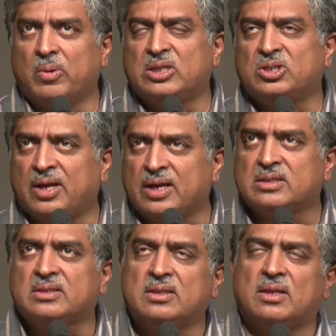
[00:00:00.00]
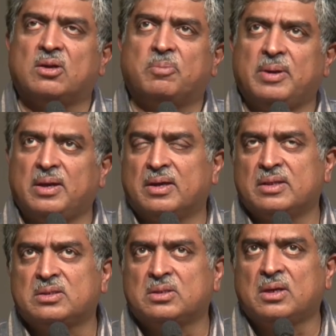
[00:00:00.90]
which takes their
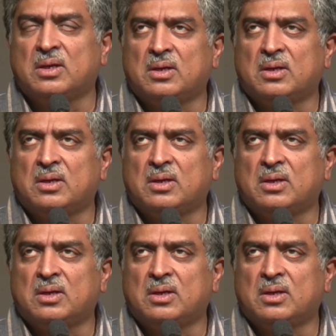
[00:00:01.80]
opinions,